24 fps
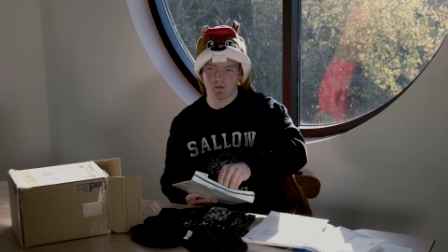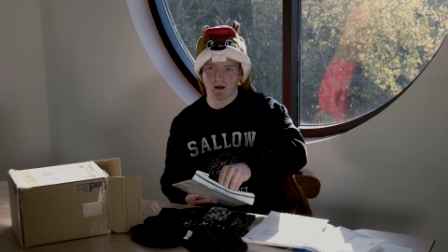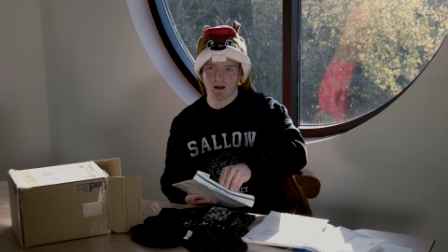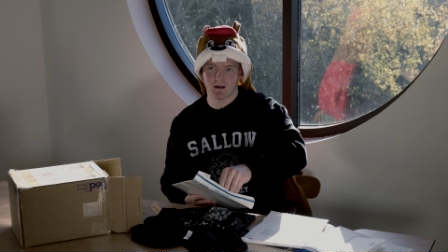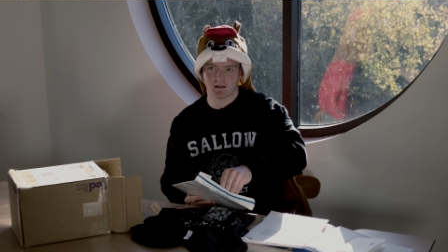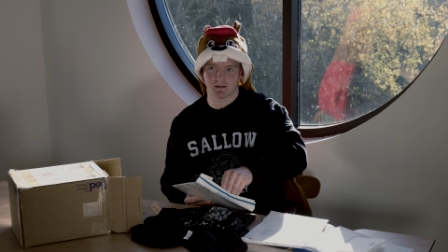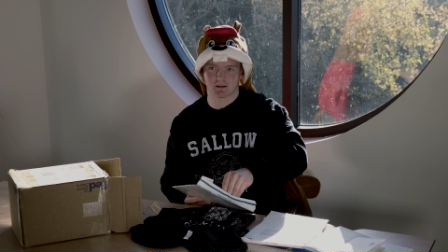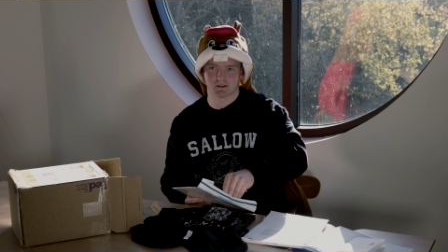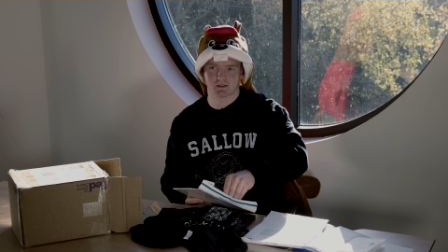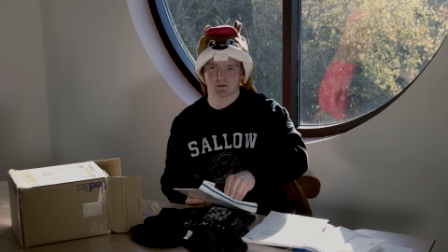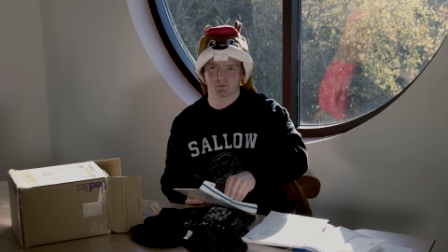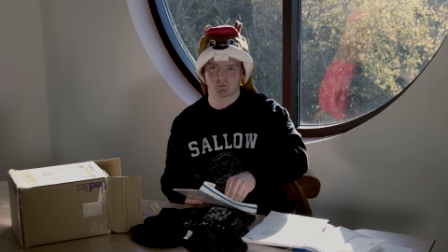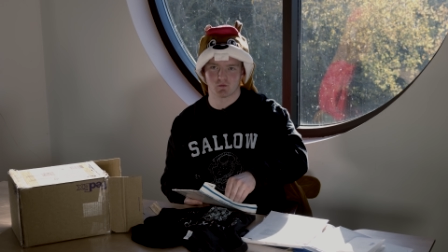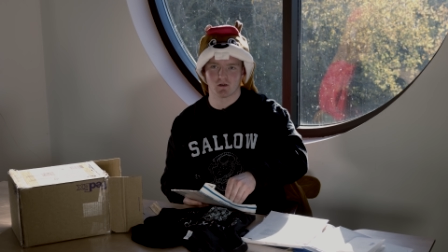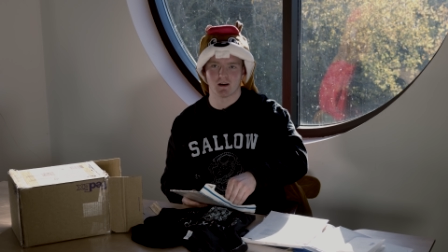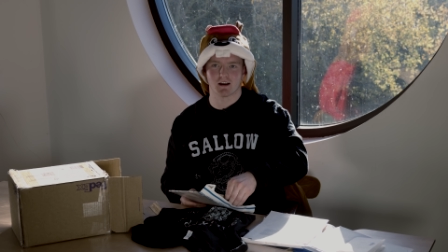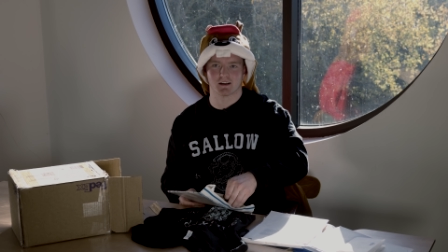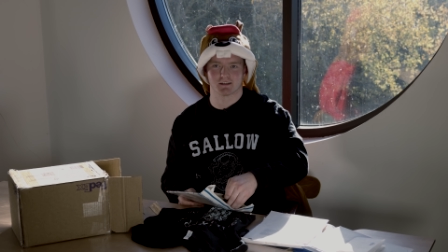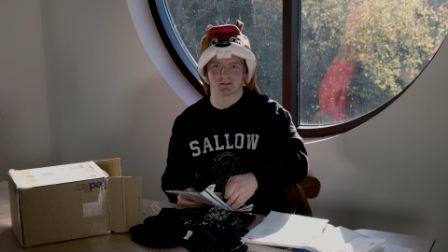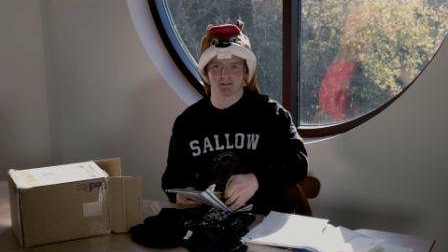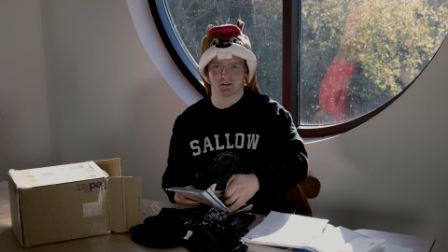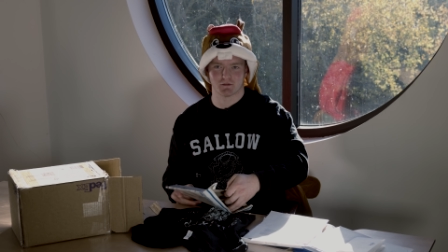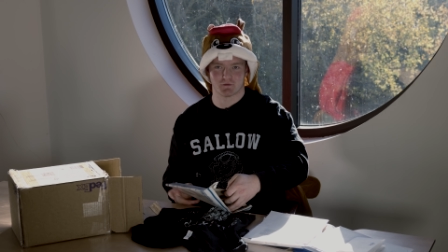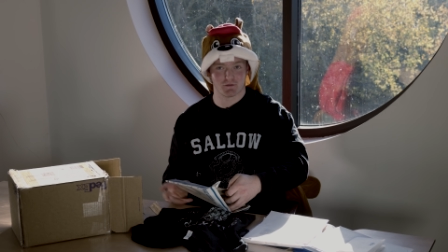Mail
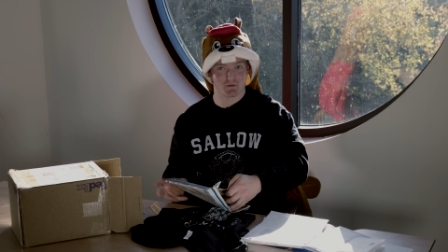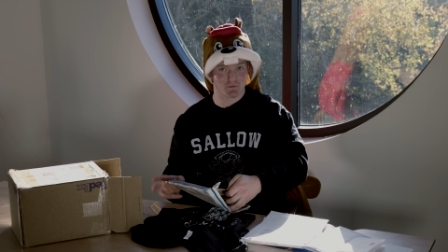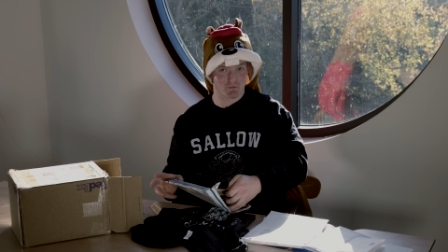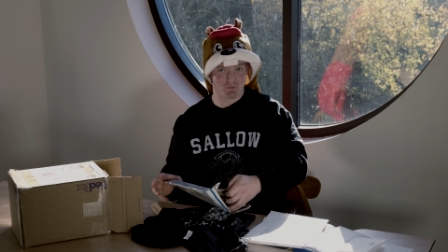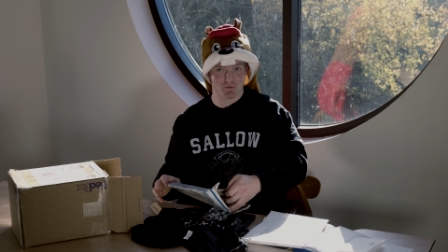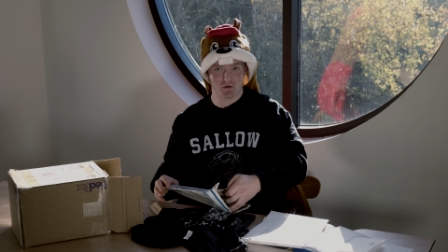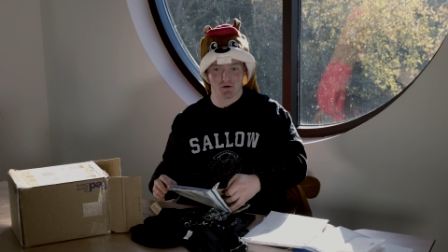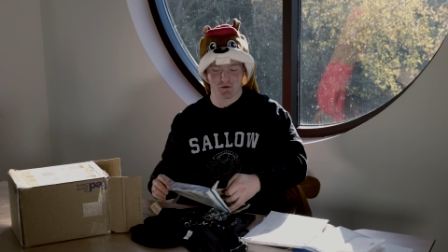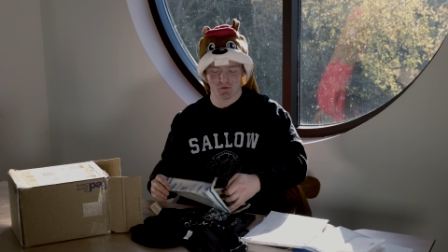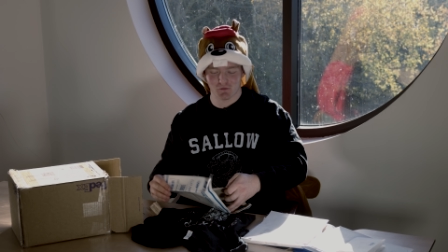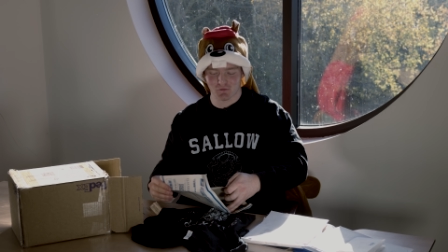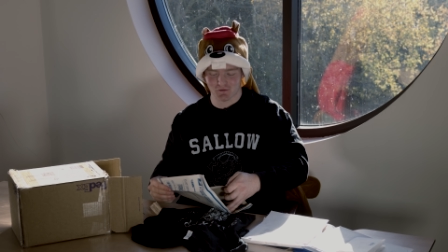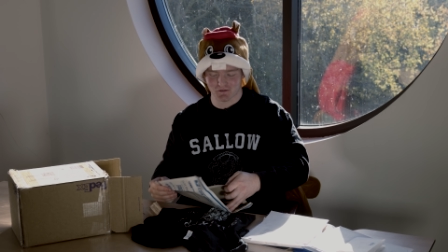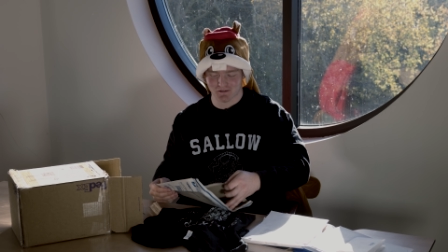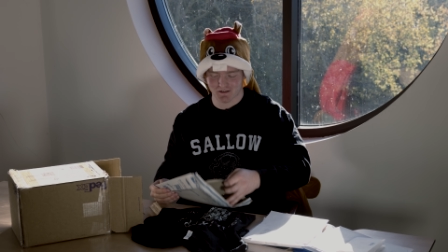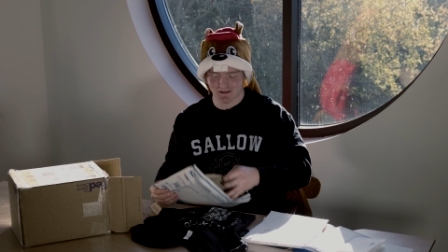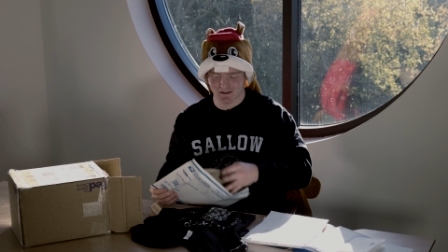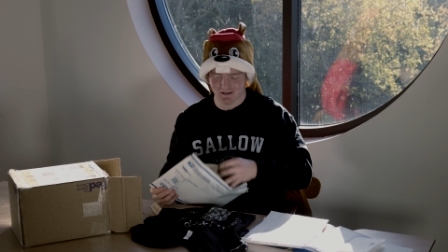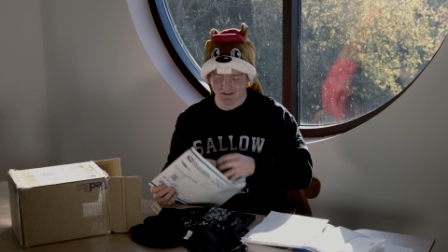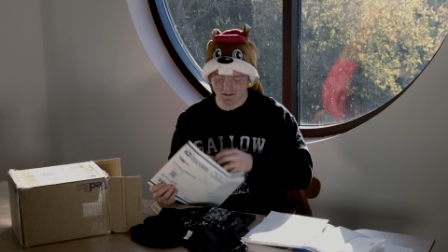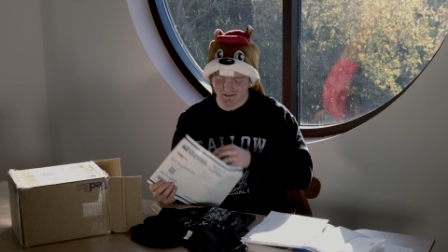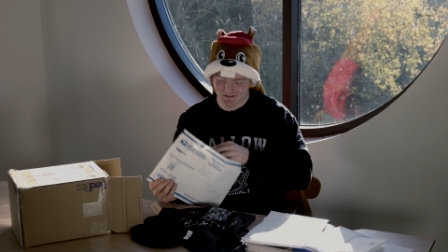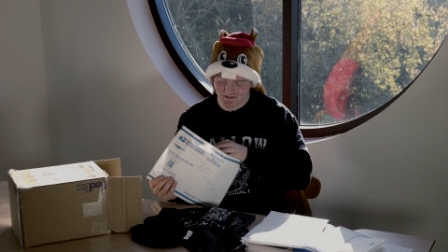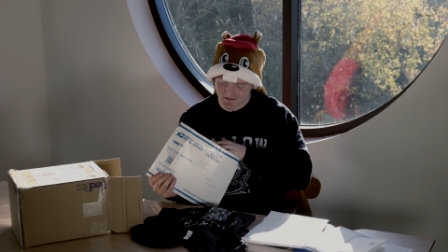Express. I feel
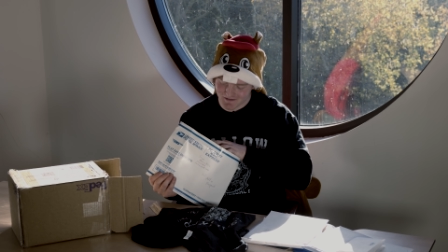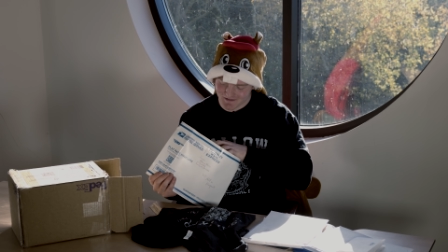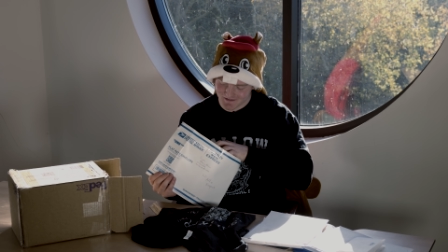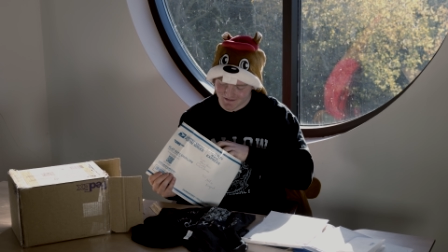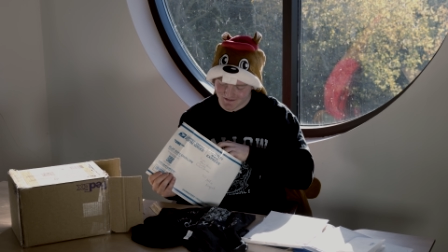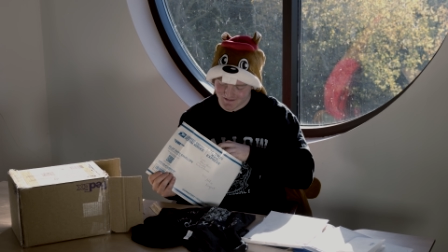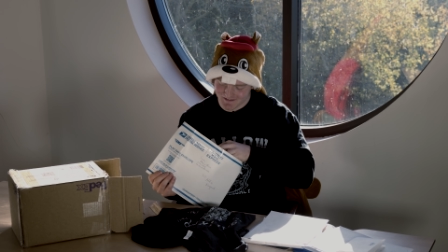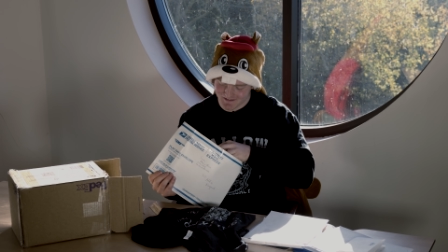prioritized.